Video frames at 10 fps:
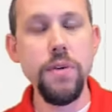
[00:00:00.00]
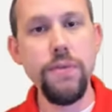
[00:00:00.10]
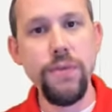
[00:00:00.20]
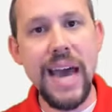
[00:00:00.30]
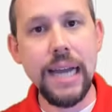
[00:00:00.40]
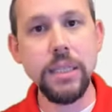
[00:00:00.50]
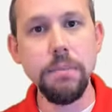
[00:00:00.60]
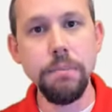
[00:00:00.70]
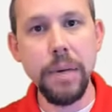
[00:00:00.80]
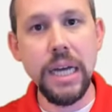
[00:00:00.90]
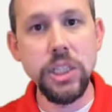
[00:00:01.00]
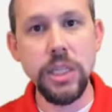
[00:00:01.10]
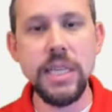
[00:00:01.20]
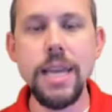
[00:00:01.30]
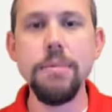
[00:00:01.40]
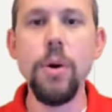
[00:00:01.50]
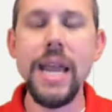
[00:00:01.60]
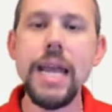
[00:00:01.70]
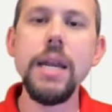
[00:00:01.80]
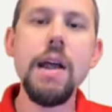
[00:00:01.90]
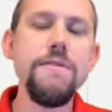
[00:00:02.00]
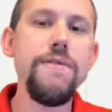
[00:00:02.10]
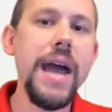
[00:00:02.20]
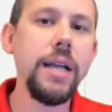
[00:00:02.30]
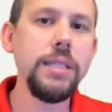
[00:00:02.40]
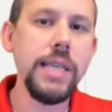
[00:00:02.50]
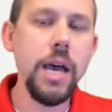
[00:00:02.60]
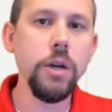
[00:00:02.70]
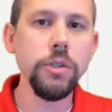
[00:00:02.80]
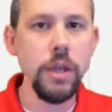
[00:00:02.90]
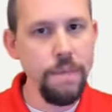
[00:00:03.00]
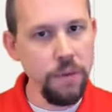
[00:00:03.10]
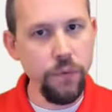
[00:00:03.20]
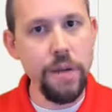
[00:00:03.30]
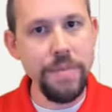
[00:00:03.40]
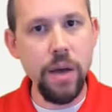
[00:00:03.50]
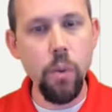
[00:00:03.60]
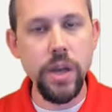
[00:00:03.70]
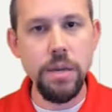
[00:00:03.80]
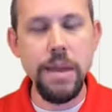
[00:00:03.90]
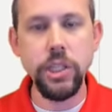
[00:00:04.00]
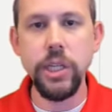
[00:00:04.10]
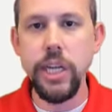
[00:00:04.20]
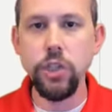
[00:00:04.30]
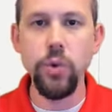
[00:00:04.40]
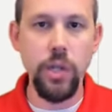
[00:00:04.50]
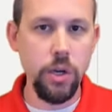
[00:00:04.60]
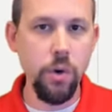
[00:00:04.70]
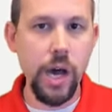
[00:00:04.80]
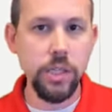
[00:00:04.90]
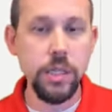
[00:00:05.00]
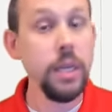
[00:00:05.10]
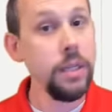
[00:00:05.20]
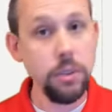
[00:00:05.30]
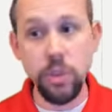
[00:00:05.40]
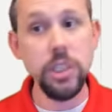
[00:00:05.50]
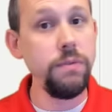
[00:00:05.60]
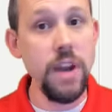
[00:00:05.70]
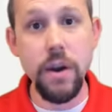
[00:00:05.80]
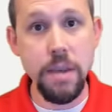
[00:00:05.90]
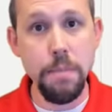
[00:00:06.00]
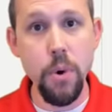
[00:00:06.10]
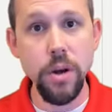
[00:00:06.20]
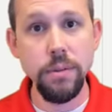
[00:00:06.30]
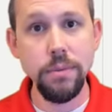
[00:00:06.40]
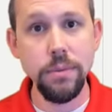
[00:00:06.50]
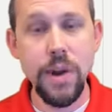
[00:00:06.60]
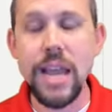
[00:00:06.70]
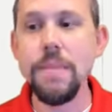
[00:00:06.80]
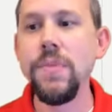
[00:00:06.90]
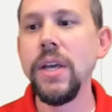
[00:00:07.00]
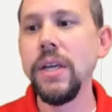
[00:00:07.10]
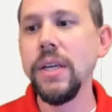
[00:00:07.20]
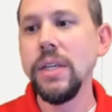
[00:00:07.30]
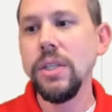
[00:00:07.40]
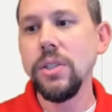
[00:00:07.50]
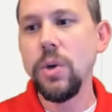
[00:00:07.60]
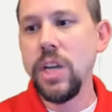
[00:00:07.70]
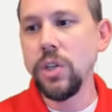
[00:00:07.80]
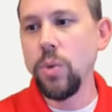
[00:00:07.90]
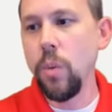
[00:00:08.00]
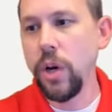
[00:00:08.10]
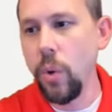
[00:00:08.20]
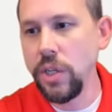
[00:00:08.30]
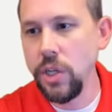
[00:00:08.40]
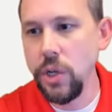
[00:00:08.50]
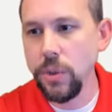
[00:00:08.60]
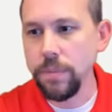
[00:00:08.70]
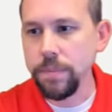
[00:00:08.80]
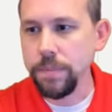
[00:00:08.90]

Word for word: the fact budget table and our fact sales from that one dimension and drill across, which is very important, right? So here's what we're going to do.